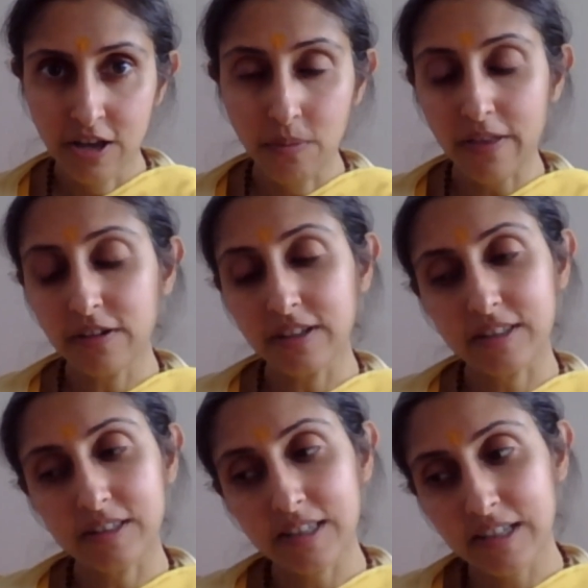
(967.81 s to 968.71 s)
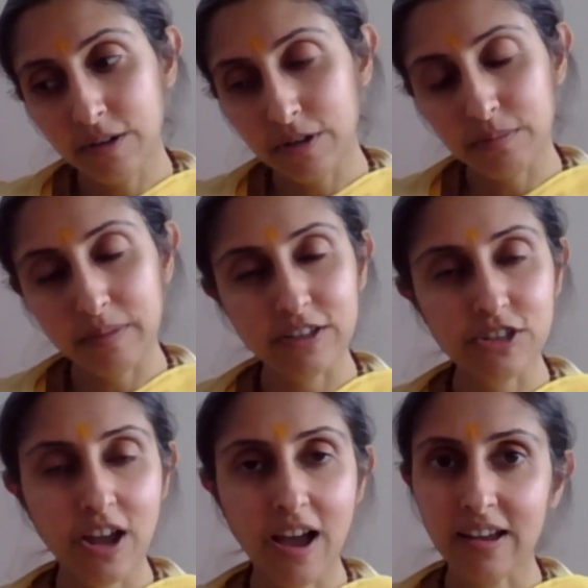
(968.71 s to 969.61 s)
Whether it's sitting with my
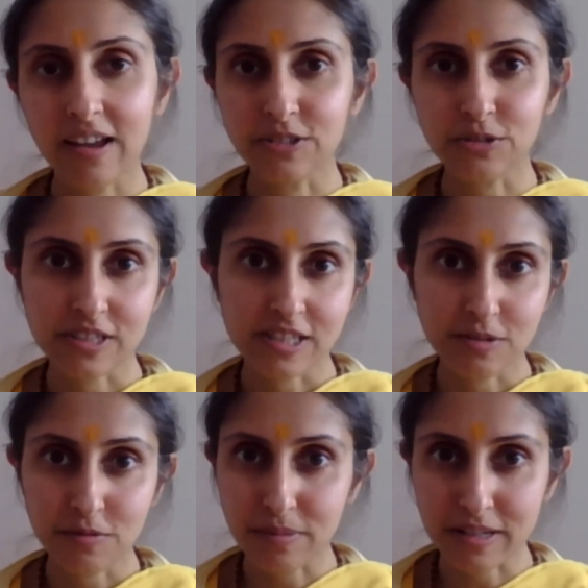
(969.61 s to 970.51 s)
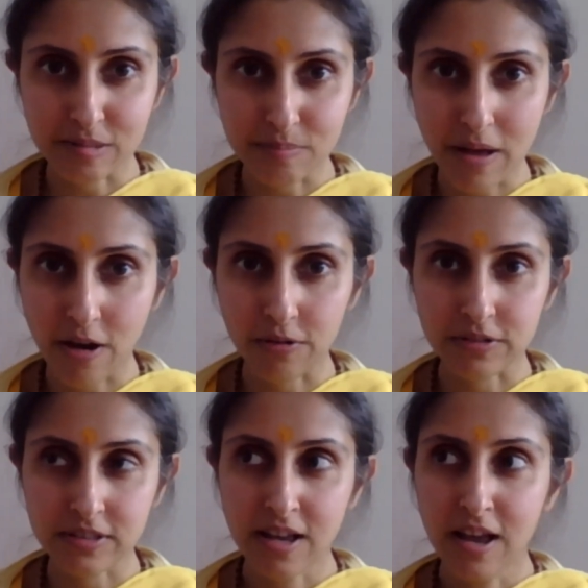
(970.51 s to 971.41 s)
child or sitting with my
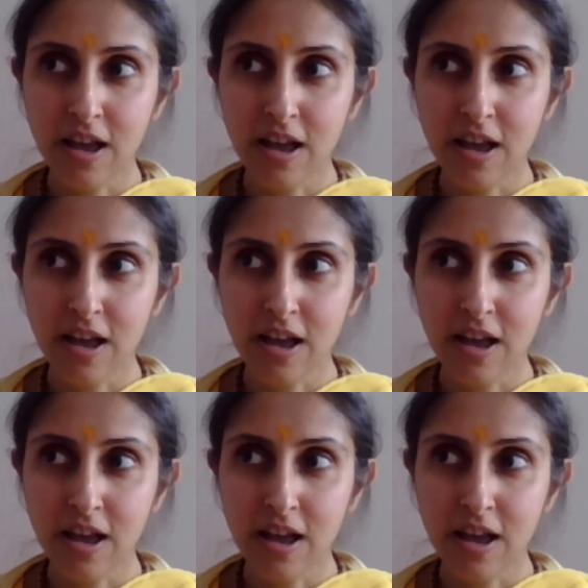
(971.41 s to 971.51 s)
spouse,